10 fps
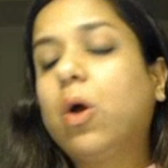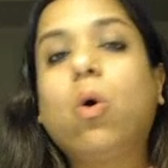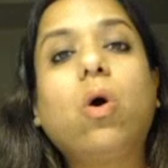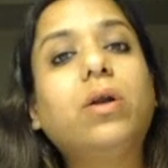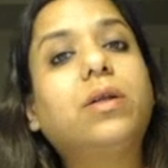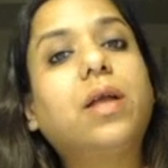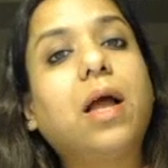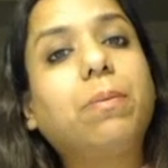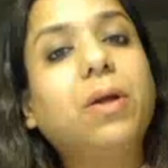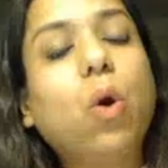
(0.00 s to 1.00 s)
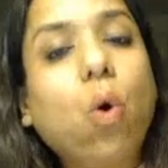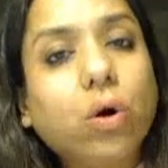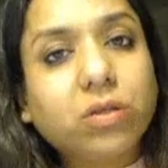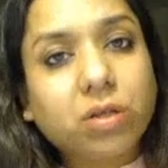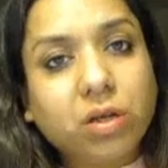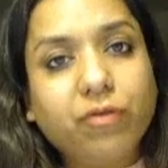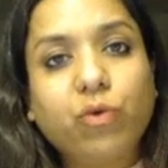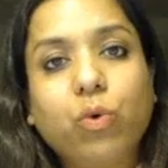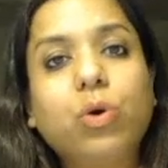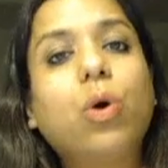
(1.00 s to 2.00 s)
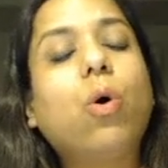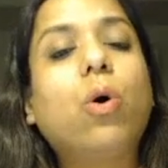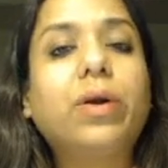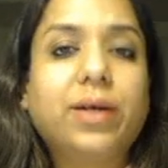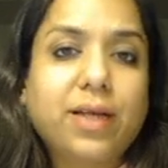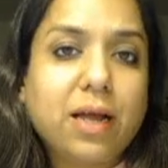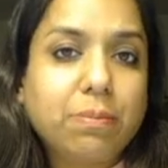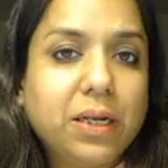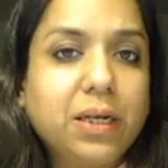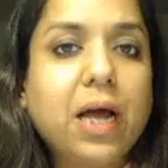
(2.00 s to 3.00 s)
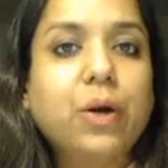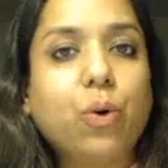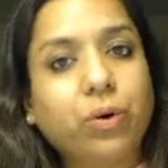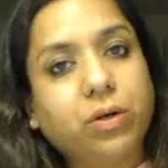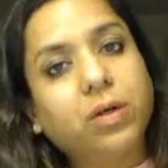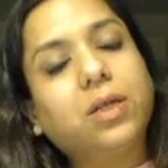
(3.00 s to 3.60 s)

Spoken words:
or it can be OCT3-4, or it can be NANOG.